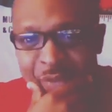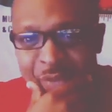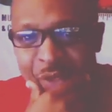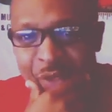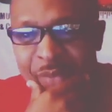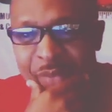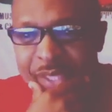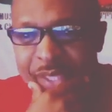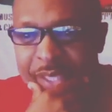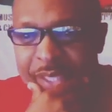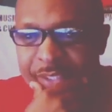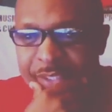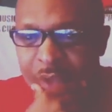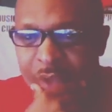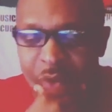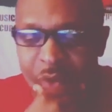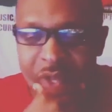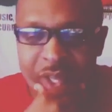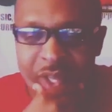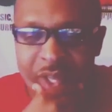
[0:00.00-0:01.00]
You know what I'm saying?
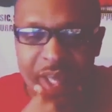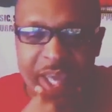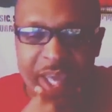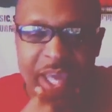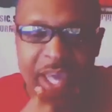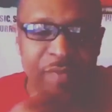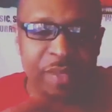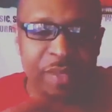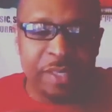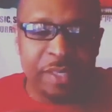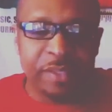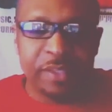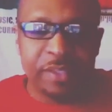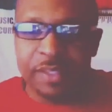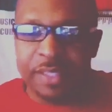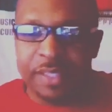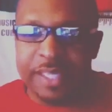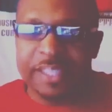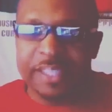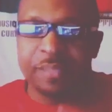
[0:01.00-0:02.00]
So even
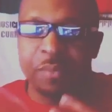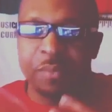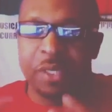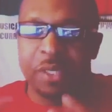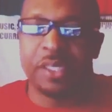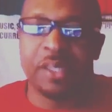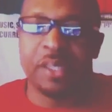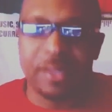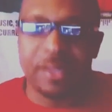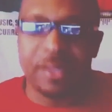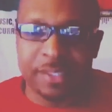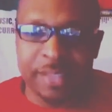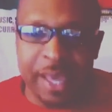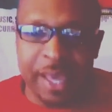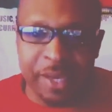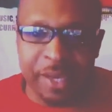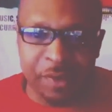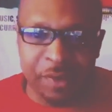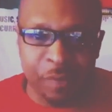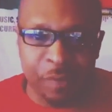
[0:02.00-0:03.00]
this many years
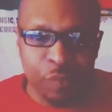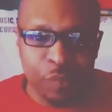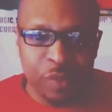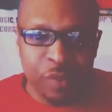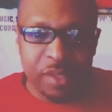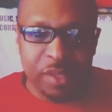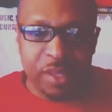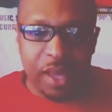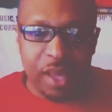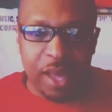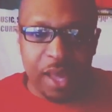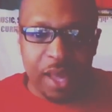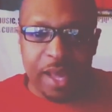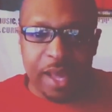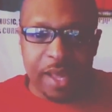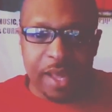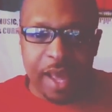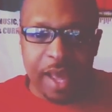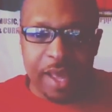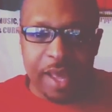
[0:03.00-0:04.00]
later,
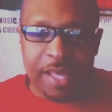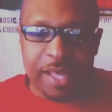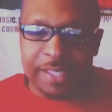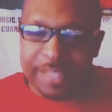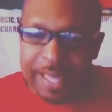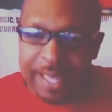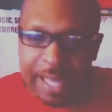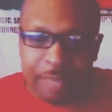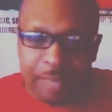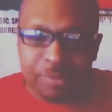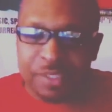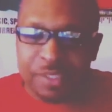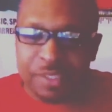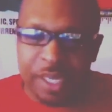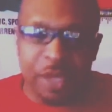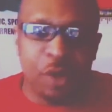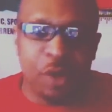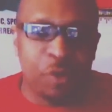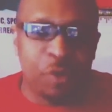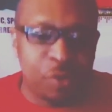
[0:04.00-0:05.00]
it's like I'm
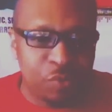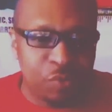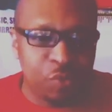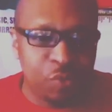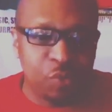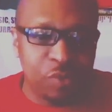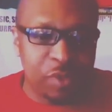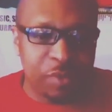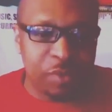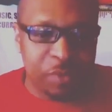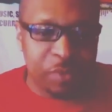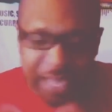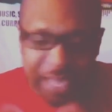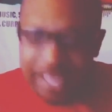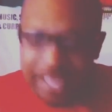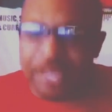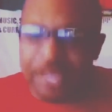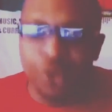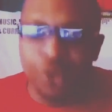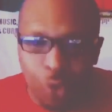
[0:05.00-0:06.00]
still
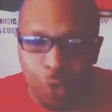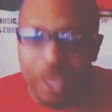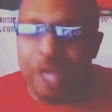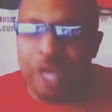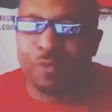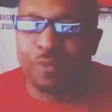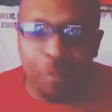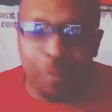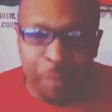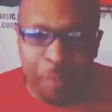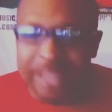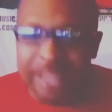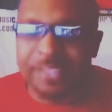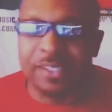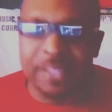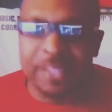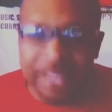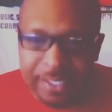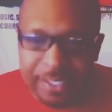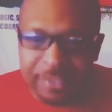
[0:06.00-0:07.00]
getting new
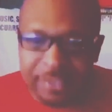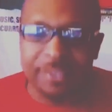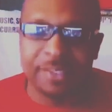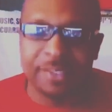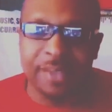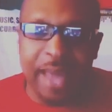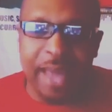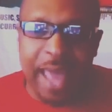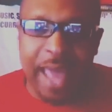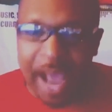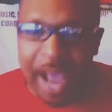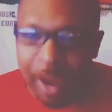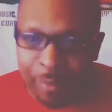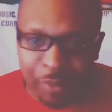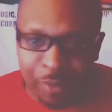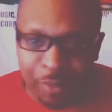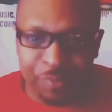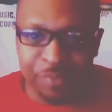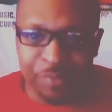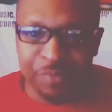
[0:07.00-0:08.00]
information listening to the
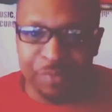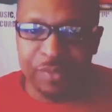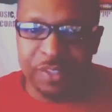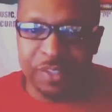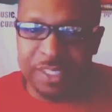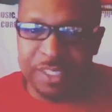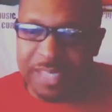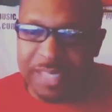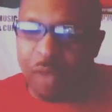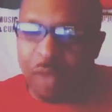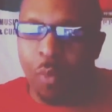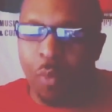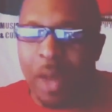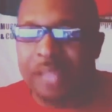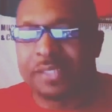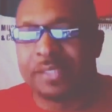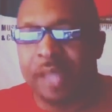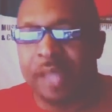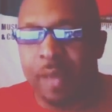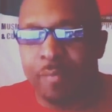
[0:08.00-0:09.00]
album, just like
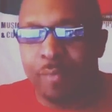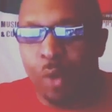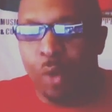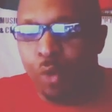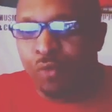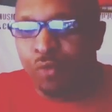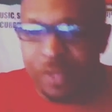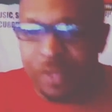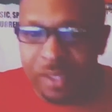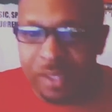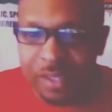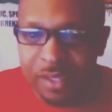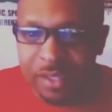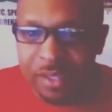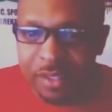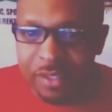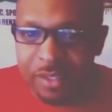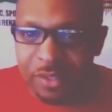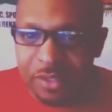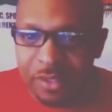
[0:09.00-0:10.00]
watching that movie.
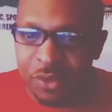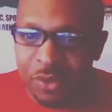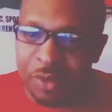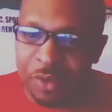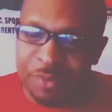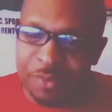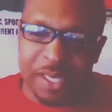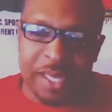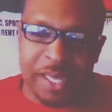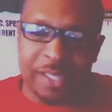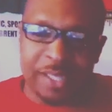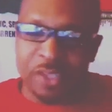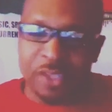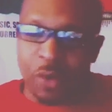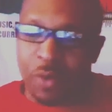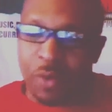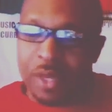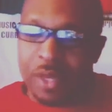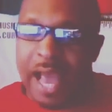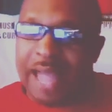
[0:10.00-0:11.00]
You know what I'm saying?
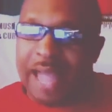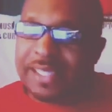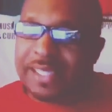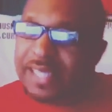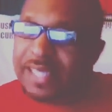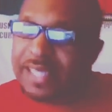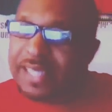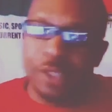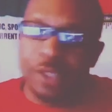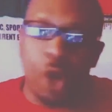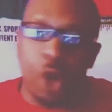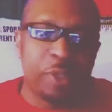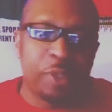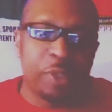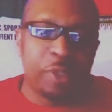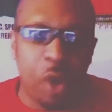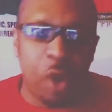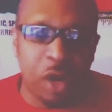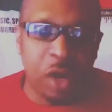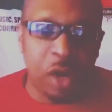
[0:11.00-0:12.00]
So I think that's the
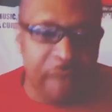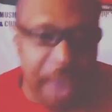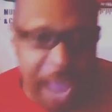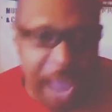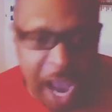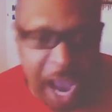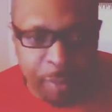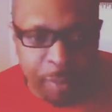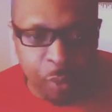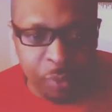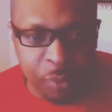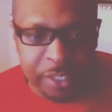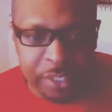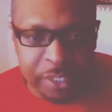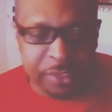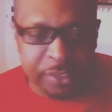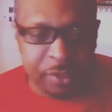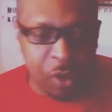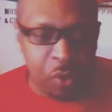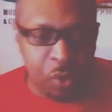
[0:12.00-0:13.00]
dopest part of the album when
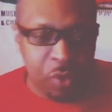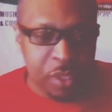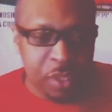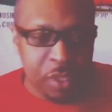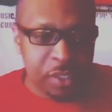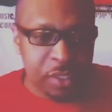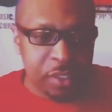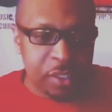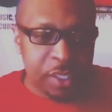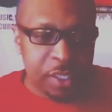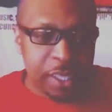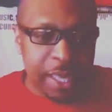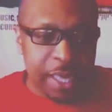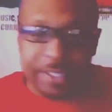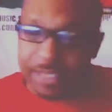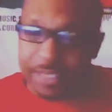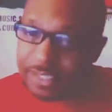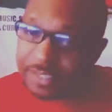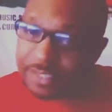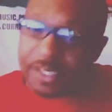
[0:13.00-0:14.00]
it's
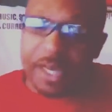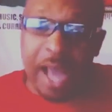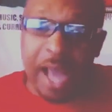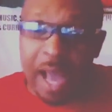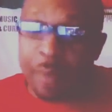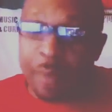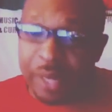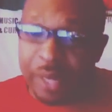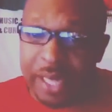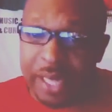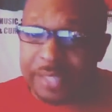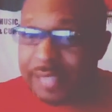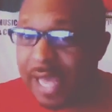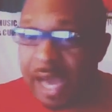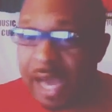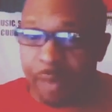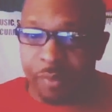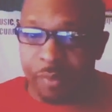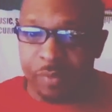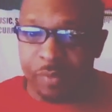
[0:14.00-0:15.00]
a complex
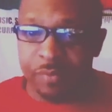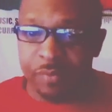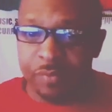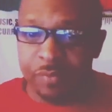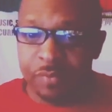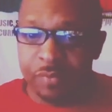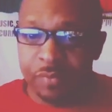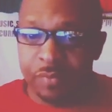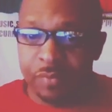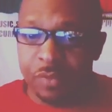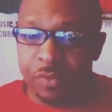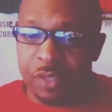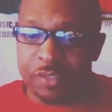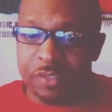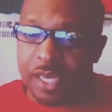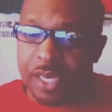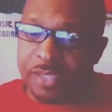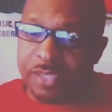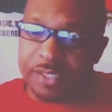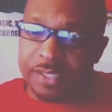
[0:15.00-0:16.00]
album. You know what
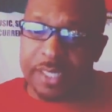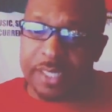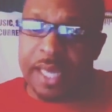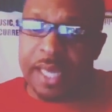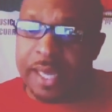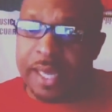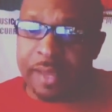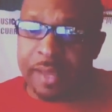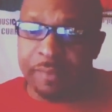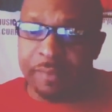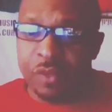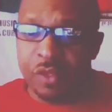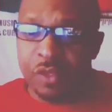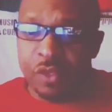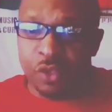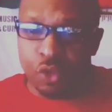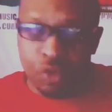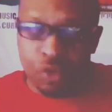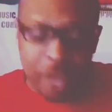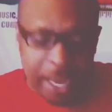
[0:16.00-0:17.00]
I'm saying? Because again,
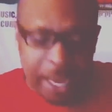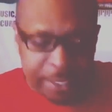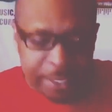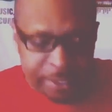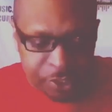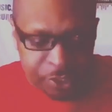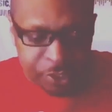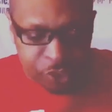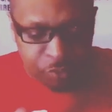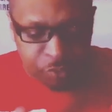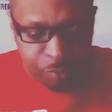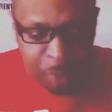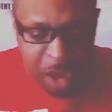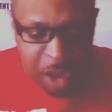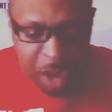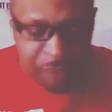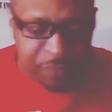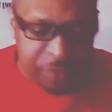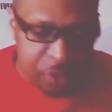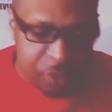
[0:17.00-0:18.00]
you got this
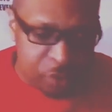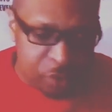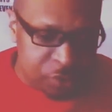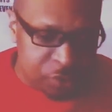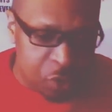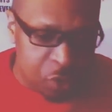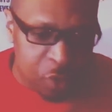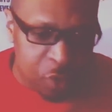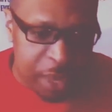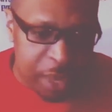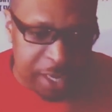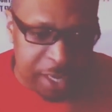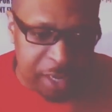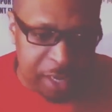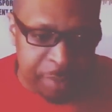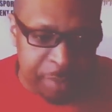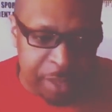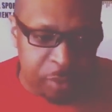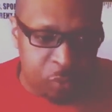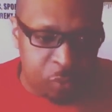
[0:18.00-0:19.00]
mafioso
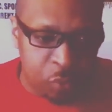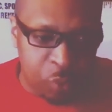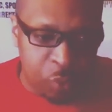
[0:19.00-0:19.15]
element.